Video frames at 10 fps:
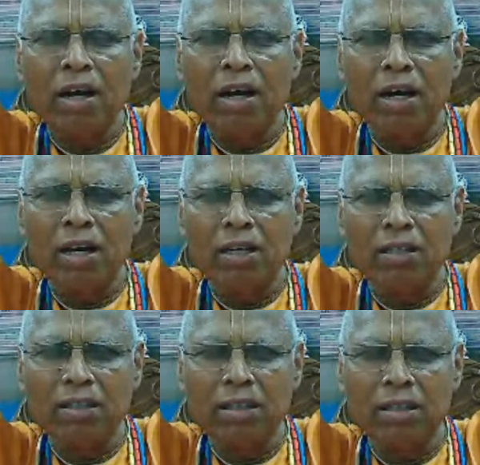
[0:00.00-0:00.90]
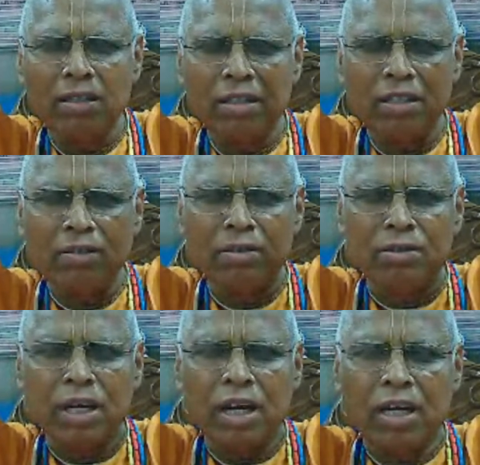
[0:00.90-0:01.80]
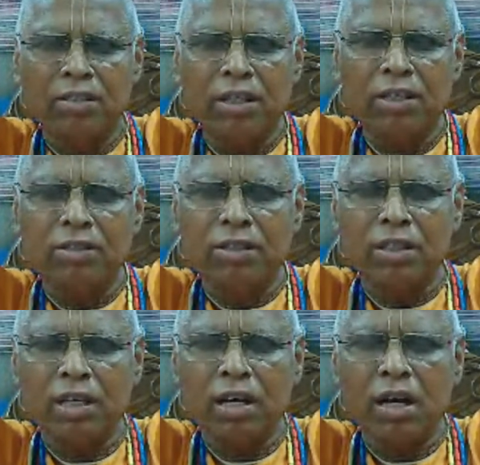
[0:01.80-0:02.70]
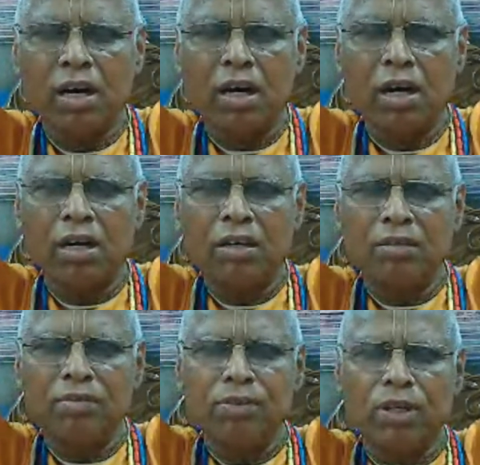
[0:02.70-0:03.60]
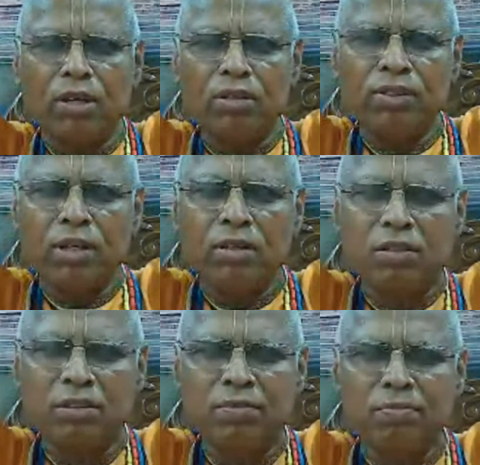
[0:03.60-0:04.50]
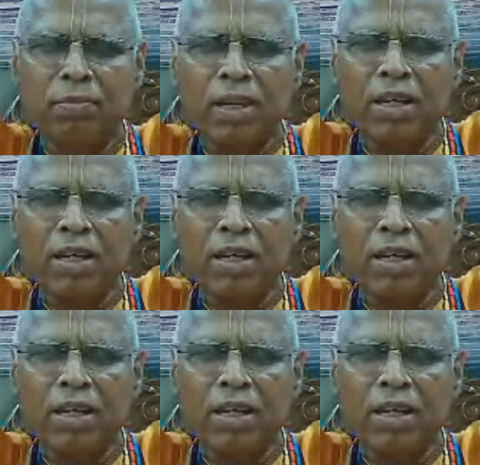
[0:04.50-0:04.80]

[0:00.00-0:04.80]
And he will raise his arms also.